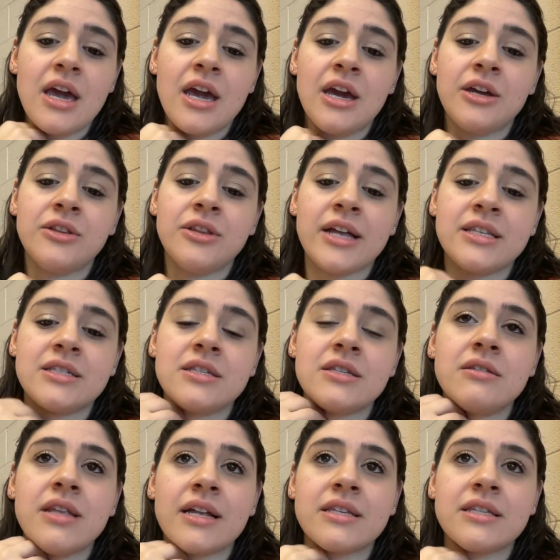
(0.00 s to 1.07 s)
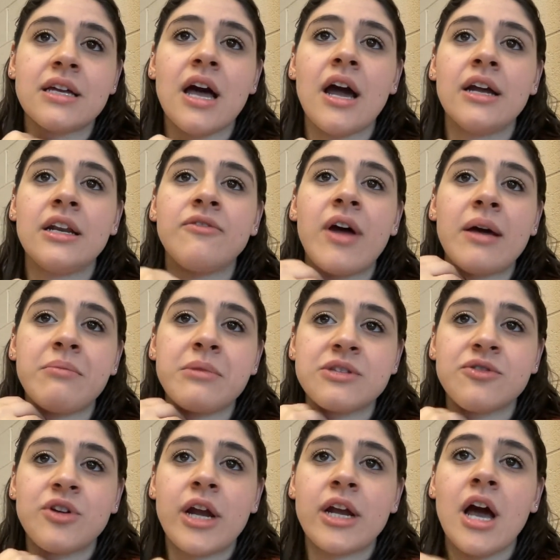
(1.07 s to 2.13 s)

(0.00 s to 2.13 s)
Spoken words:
And that's the kind of atmosphere I